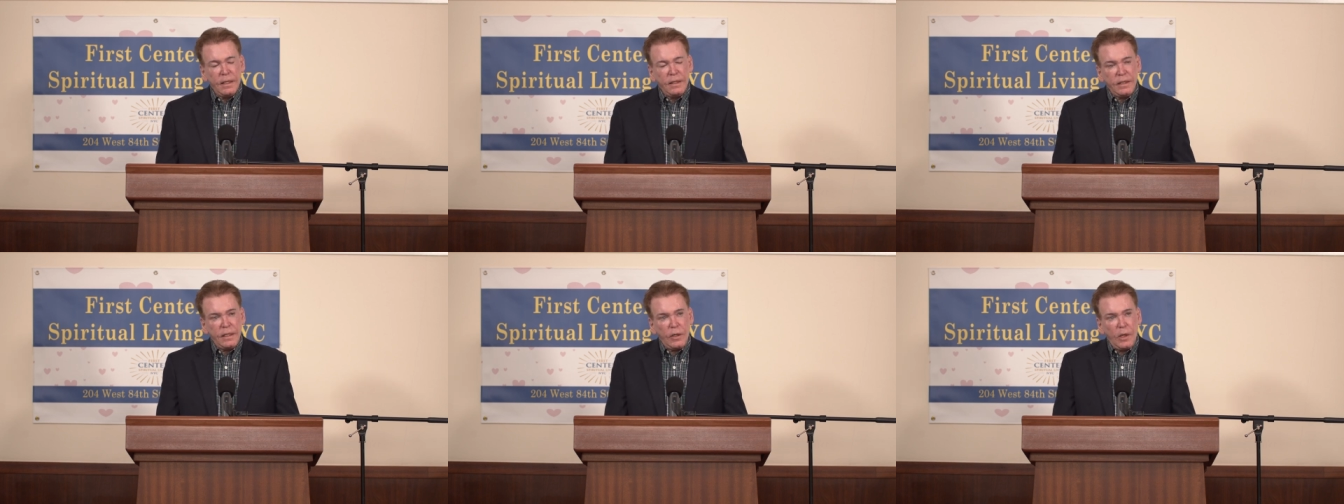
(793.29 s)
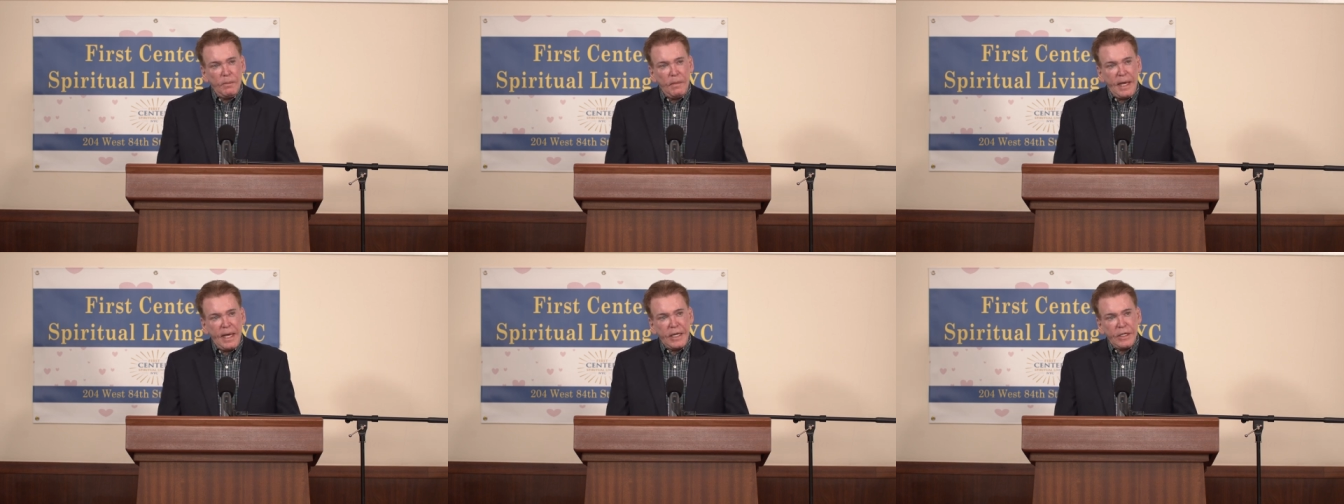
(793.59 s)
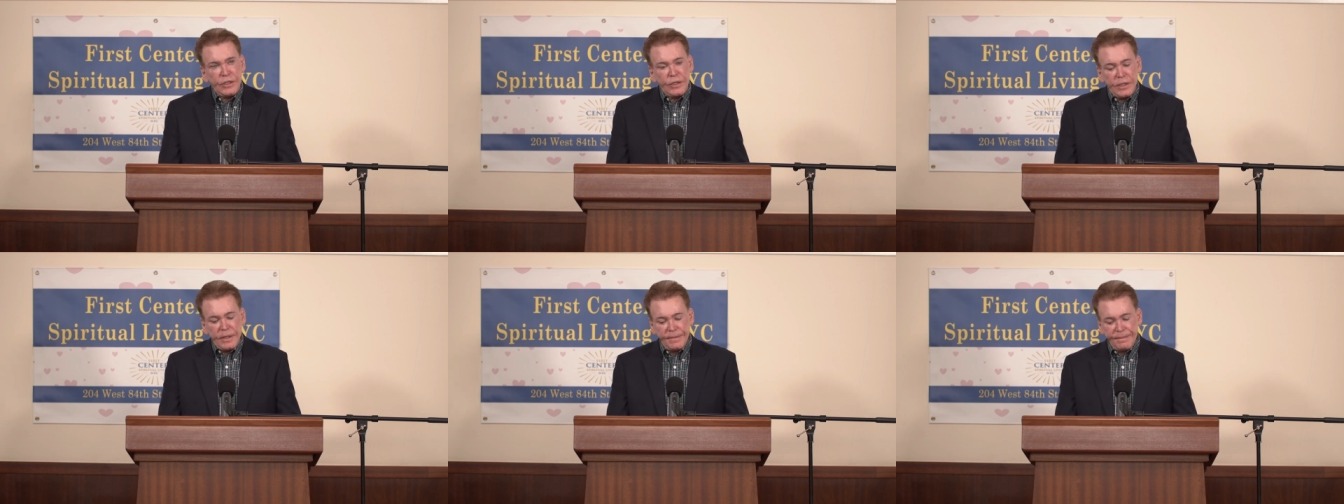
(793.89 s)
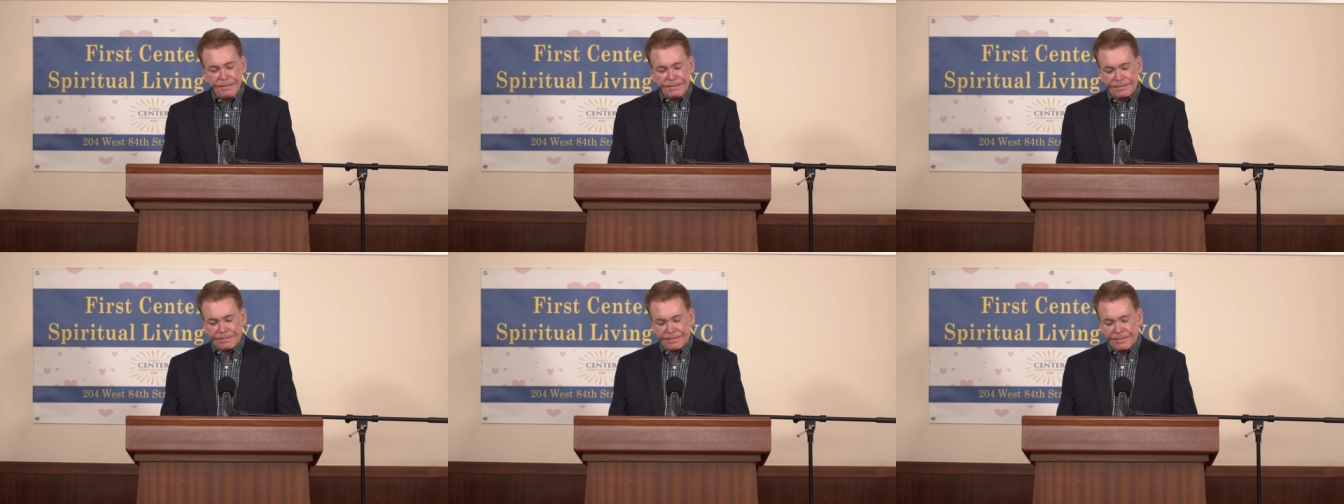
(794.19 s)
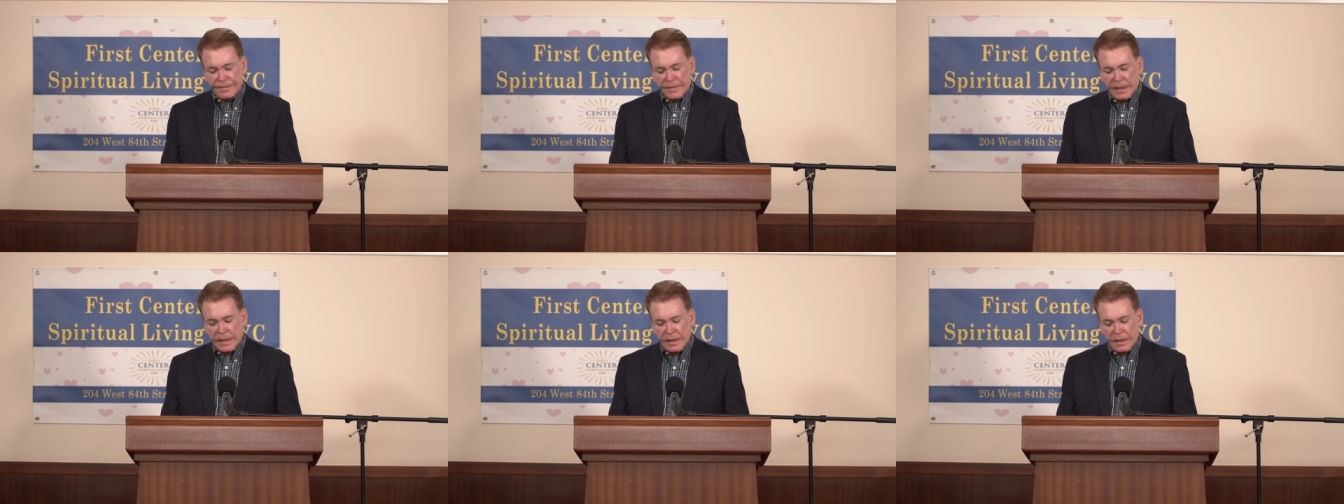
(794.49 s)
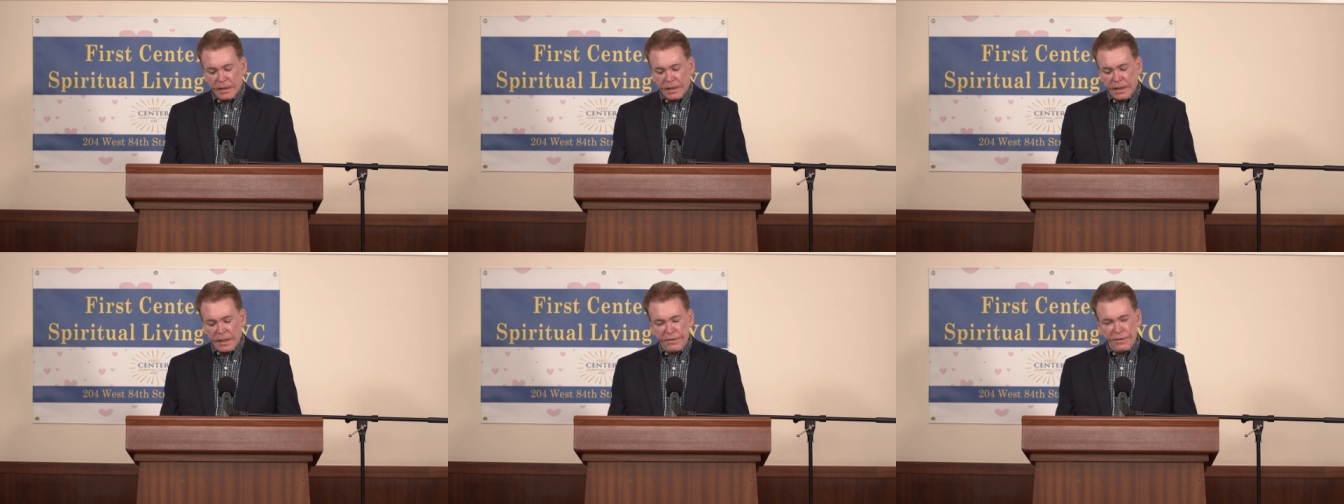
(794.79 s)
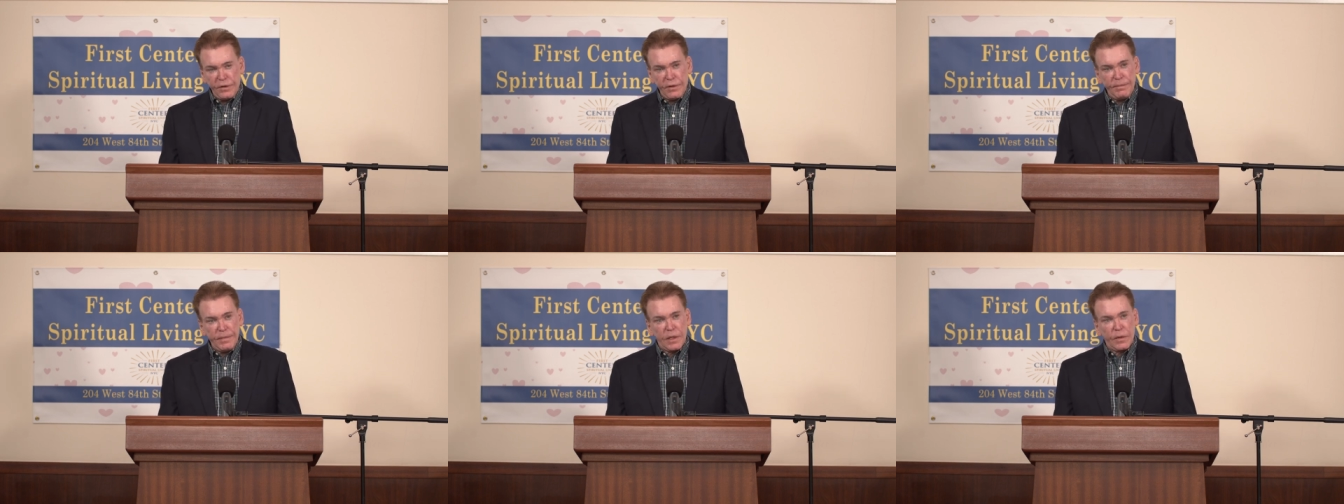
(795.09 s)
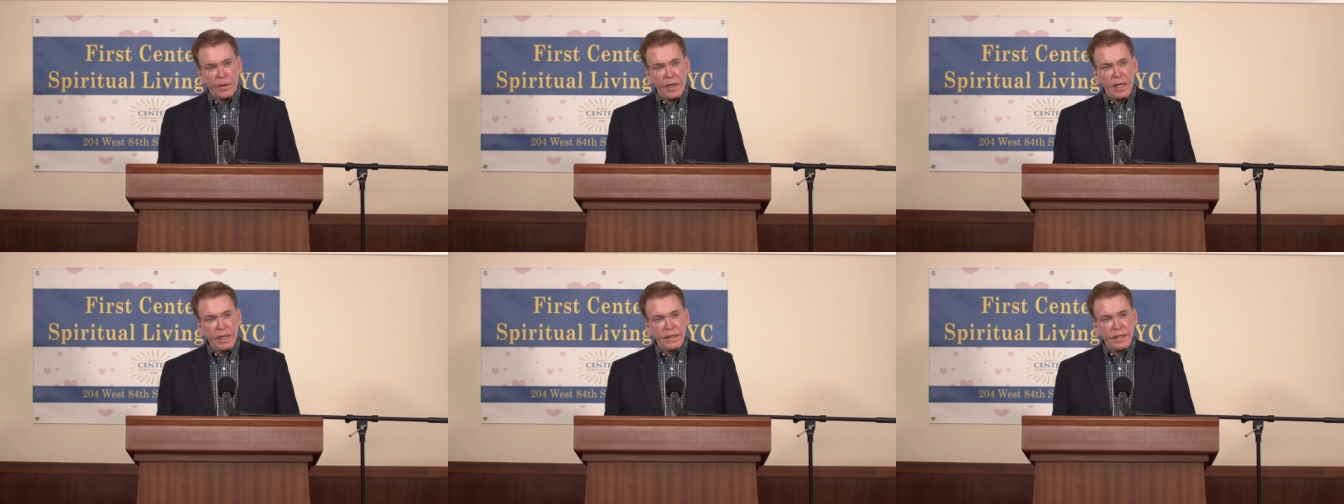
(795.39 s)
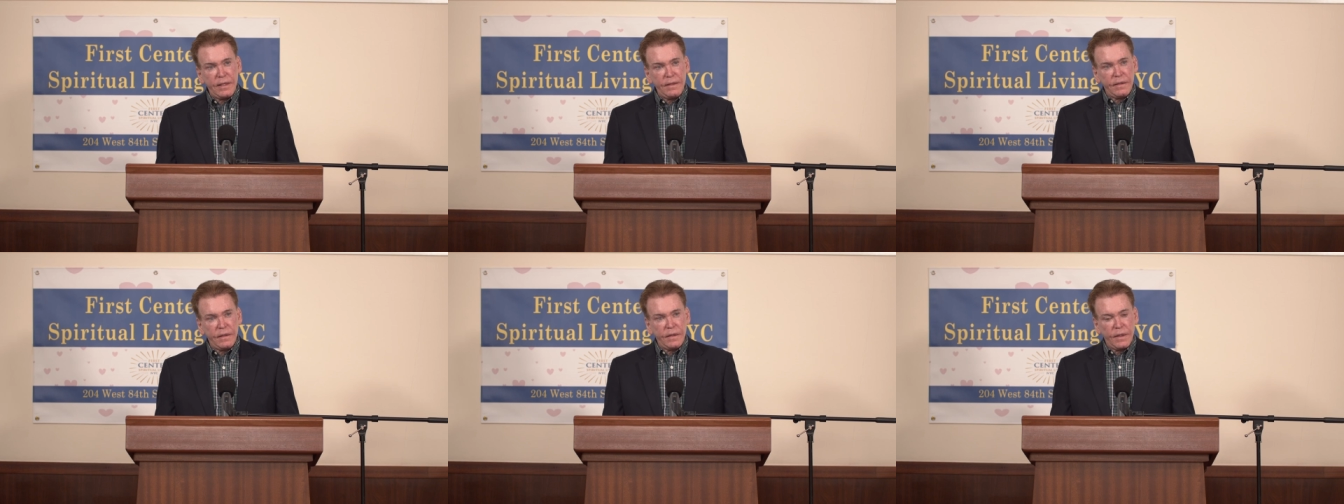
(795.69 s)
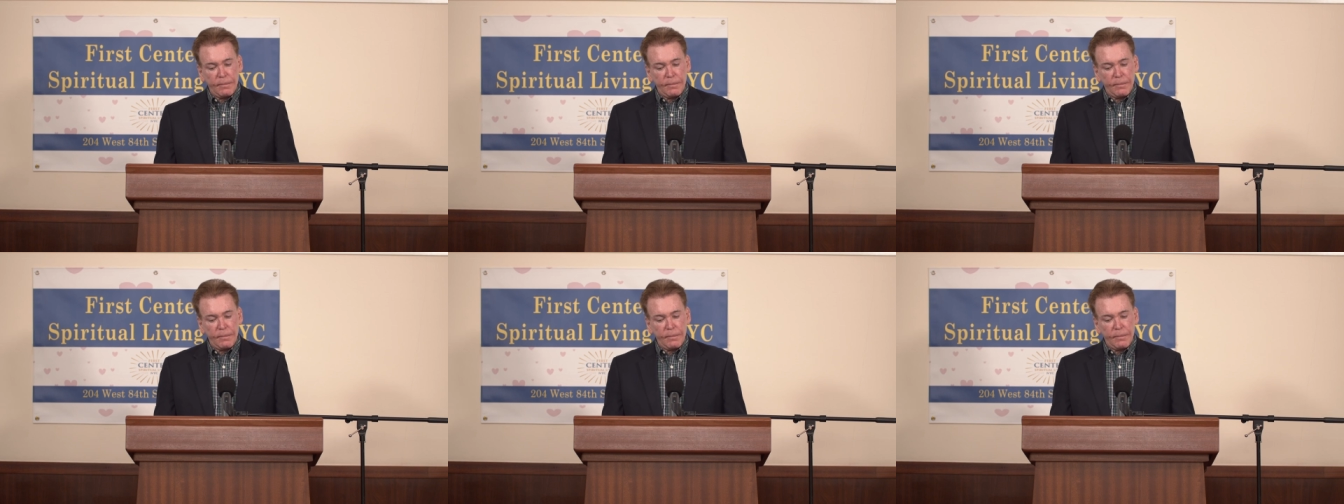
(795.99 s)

Now, imagine if you've been around on